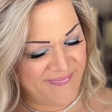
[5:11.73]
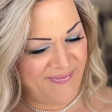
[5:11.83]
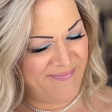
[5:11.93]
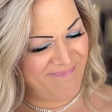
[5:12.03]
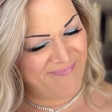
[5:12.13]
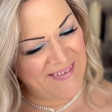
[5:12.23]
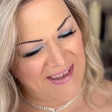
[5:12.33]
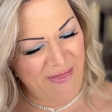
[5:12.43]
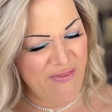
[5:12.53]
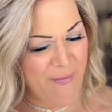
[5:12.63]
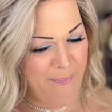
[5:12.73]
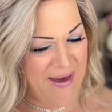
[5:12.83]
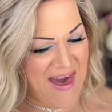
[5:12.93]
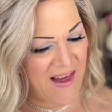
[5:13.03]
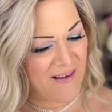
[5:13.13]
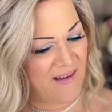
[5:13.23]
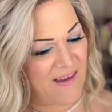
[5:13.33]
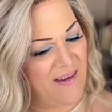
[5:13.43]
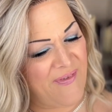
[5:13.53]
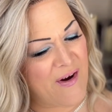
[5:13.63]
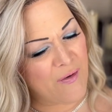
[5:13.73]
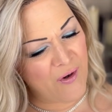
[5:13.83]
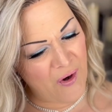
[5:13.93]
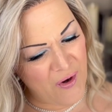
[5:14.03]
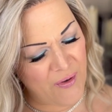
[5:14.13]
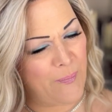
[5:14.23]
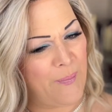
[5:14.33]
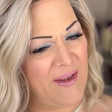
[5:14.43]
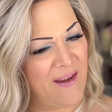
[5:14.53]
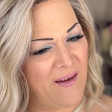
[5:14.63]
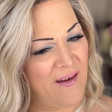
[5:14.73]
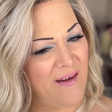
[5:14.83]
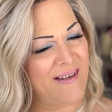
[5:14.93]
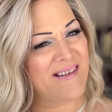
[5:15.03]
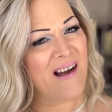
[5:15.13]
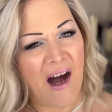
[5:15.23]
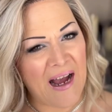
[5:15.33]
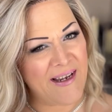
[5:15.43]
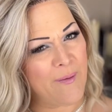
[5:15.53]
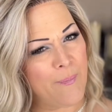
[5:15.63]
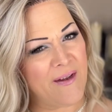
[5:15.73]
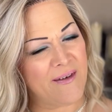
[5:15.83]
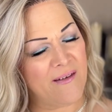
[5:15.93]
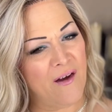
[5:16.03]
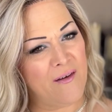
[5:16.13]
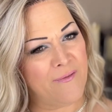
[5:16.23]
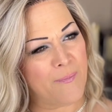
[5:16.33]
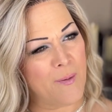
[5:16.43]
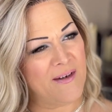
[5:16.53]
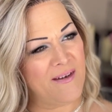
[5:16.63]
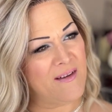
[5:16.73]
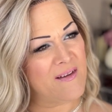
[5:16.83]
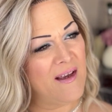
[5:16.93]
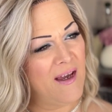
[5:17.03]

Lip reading: In the back, there could be a tiny bit of permatease,